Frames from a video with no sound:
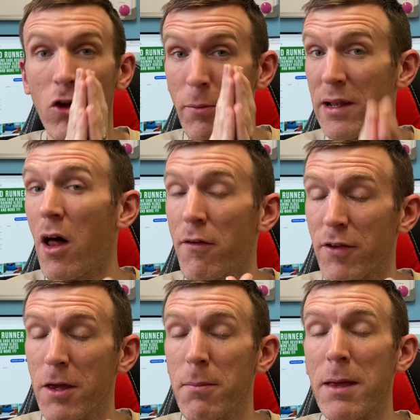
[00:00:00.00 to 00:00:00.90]
going to be
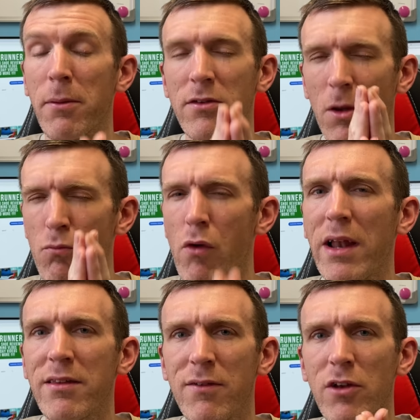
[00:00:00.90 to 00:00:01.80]
laughing at me because I'm
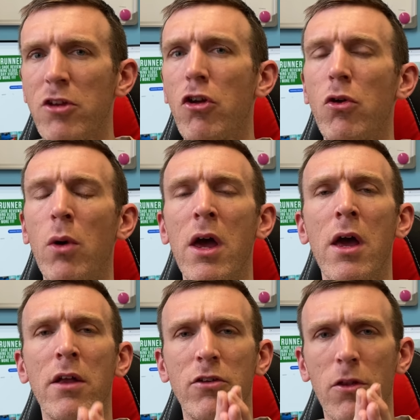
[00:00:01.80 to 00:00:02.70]
relatively new
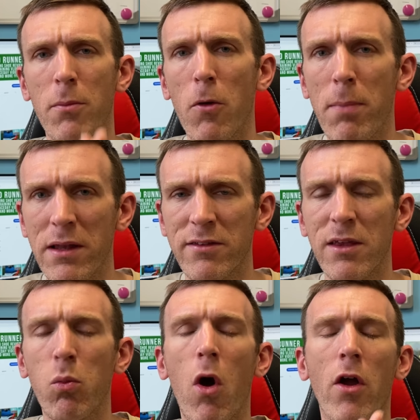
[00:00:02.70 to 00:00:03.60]
to the
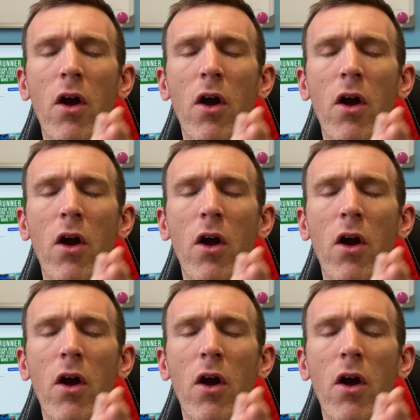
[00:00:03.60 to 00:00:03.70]
mobility work.